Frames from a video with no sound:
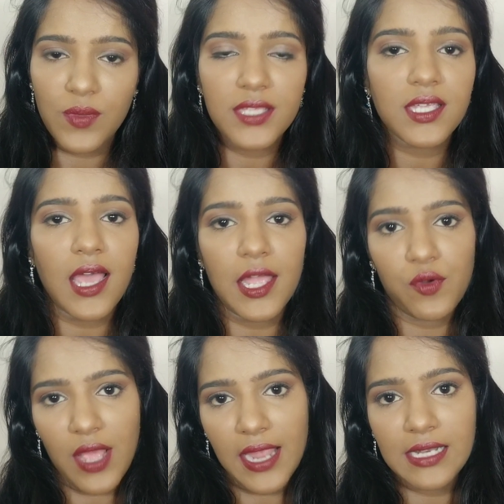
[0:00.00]
mask, I
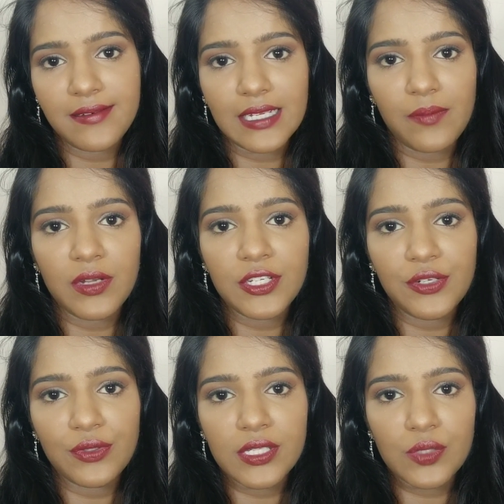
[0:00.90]
would highly recommend
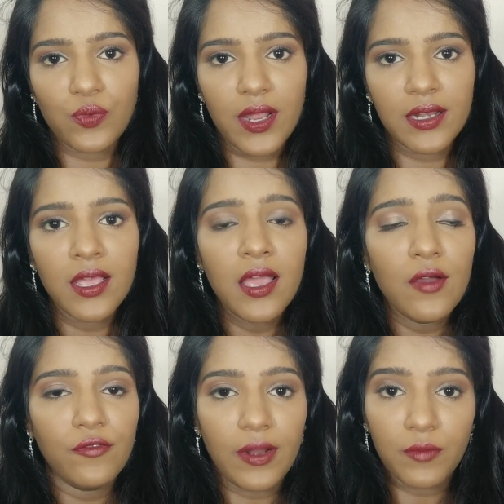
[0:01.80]
you this one
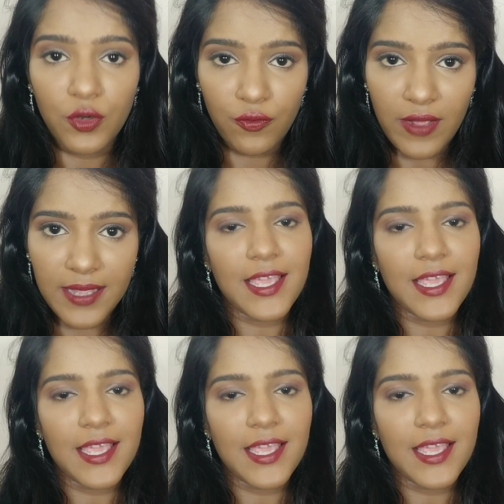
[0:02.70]
from Good Vibes.